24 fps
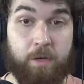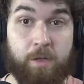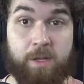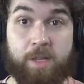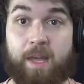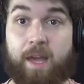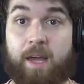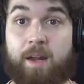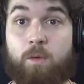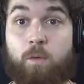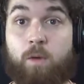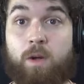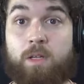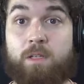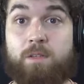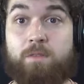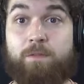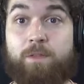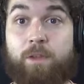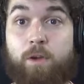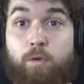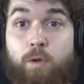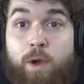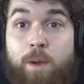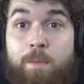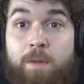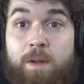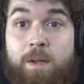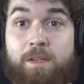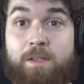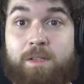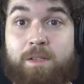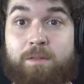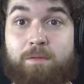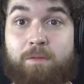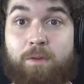he kind of wants to feel
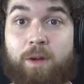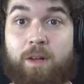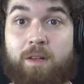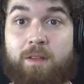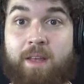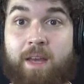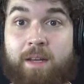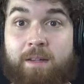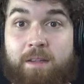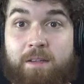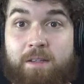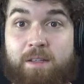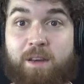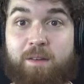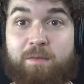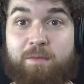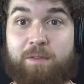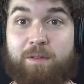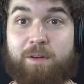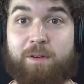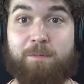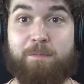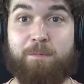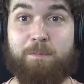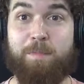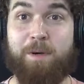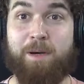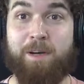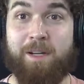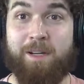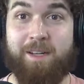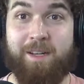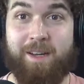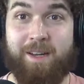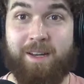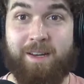reminiscent of what it's like to suffer.
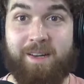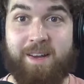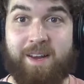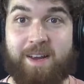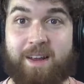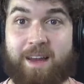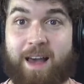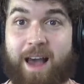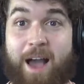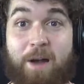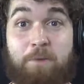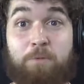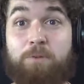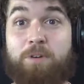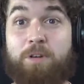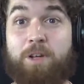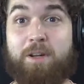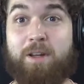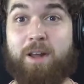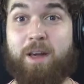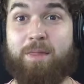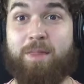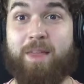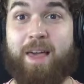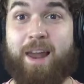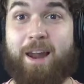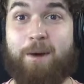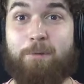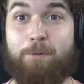But I wouldn't have done that.